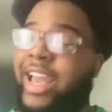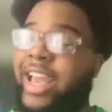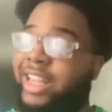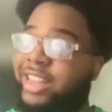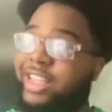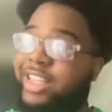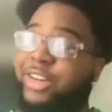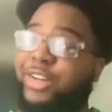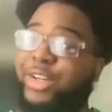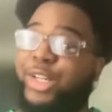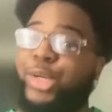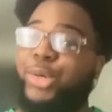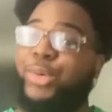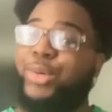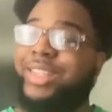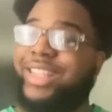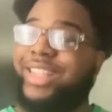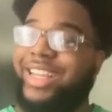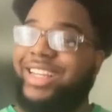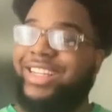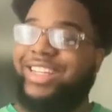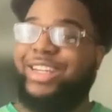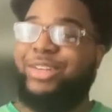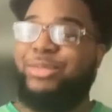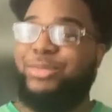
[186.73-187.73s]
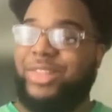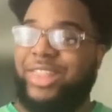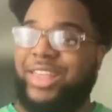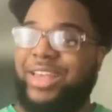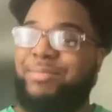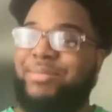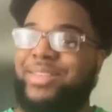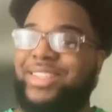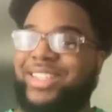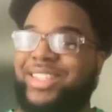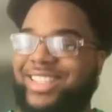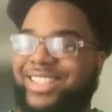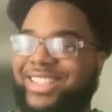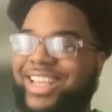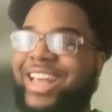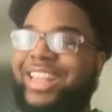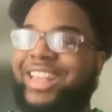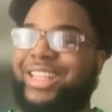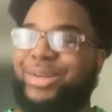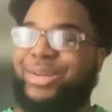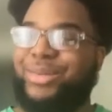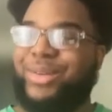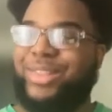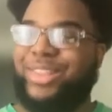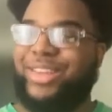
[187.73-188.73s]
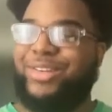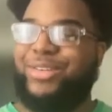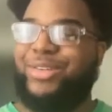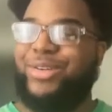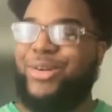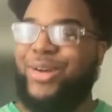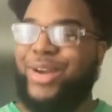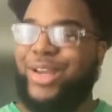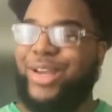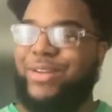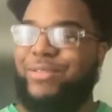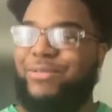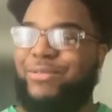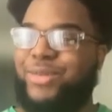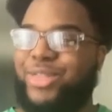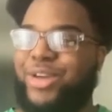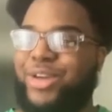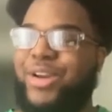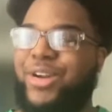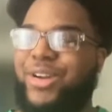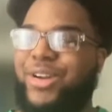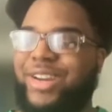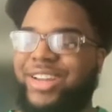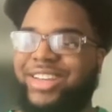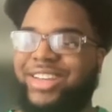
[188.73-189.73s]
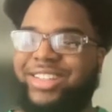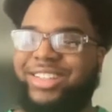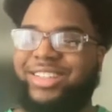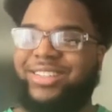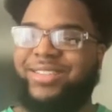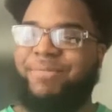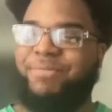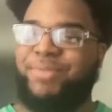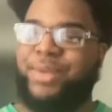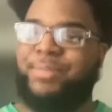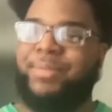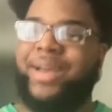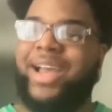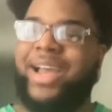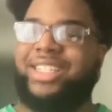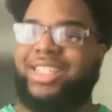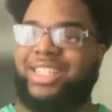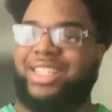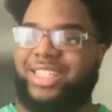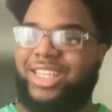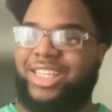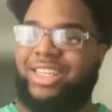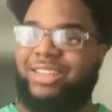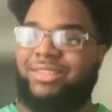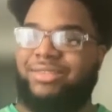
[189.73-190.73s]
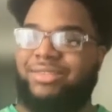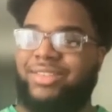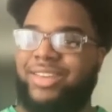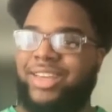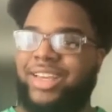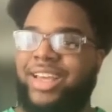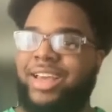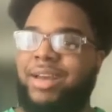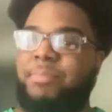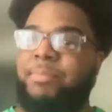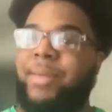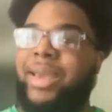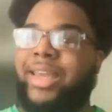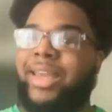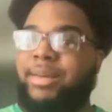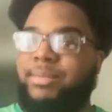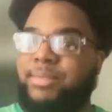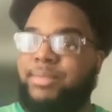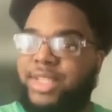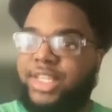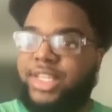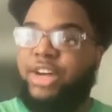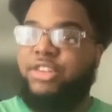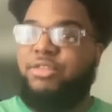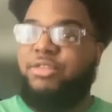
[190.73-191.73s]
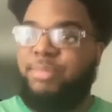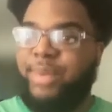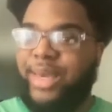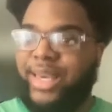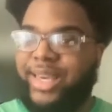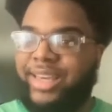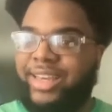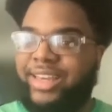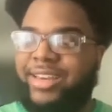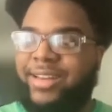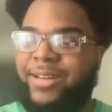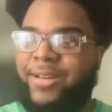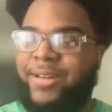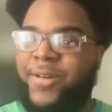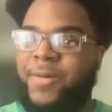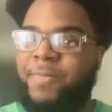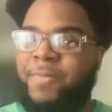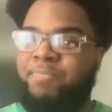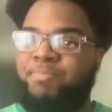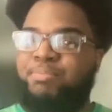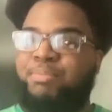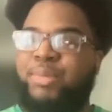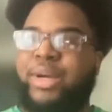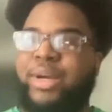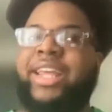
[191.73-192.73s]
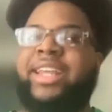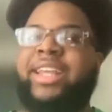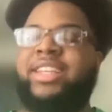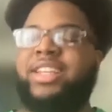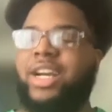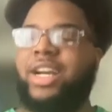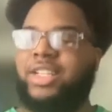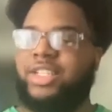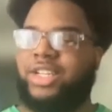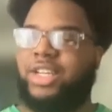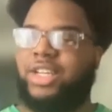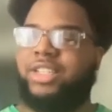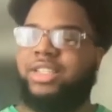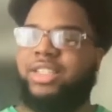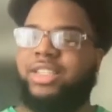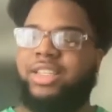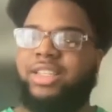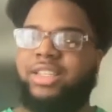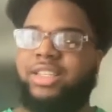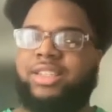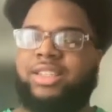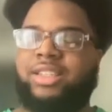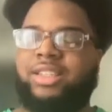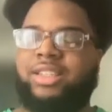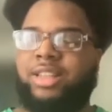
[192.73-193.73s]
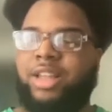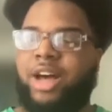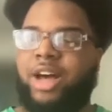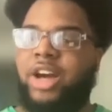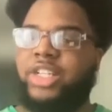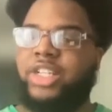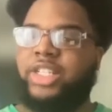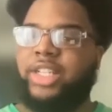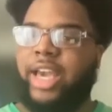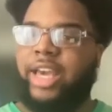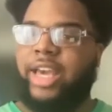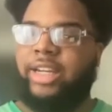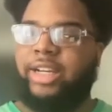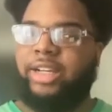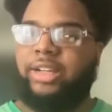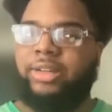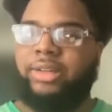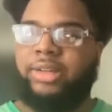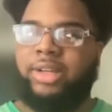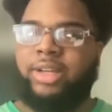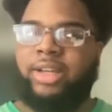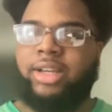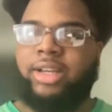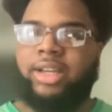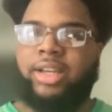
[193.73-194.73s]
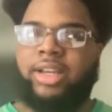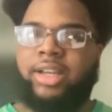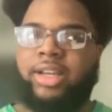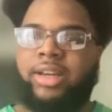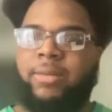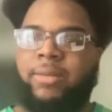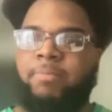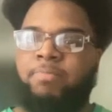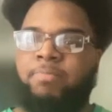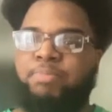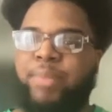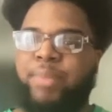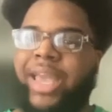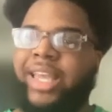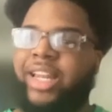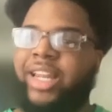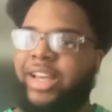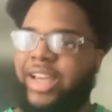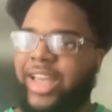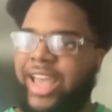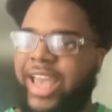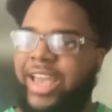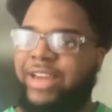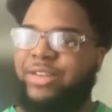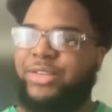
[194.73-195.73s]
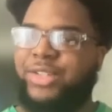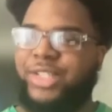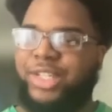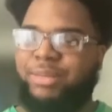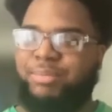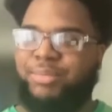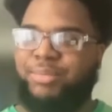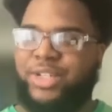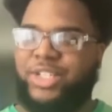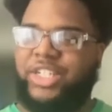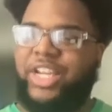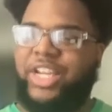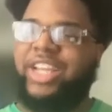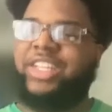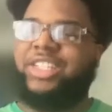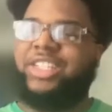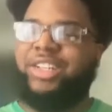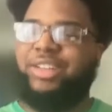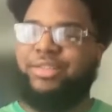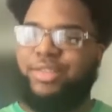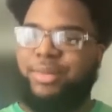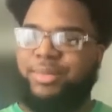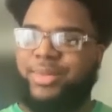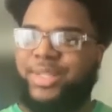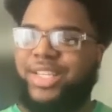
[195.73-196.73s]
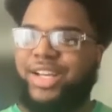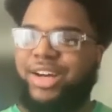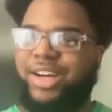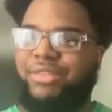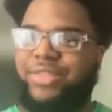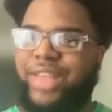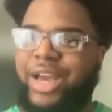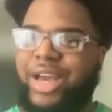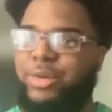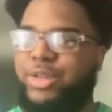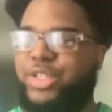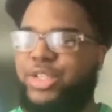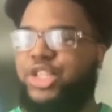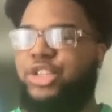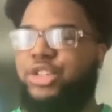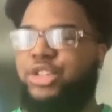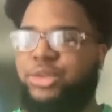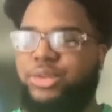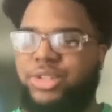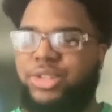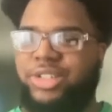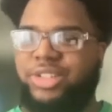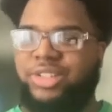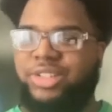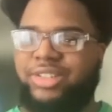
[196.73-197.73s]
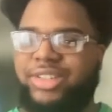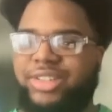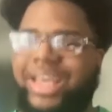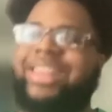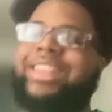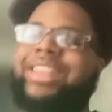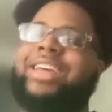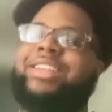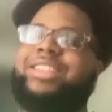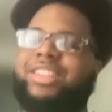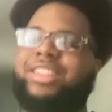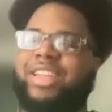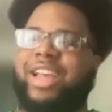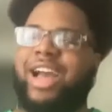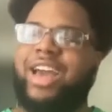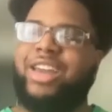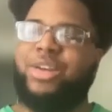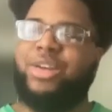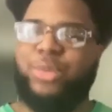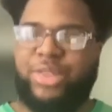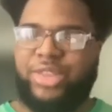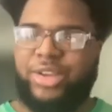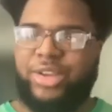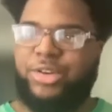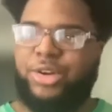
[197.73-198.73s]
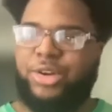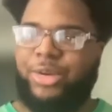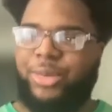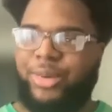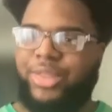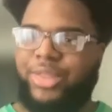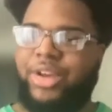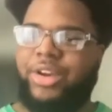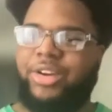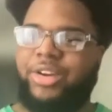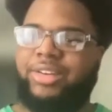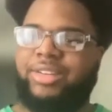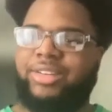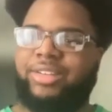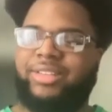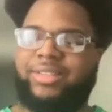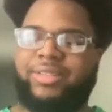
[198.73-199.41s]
Literally, what they did with him is exactly what they're doing with her, because the Apache Chief made himself big, but in Young Justice, Long Shadow made an energy projection of himself that was huge. And that's kind of what they're doing with her.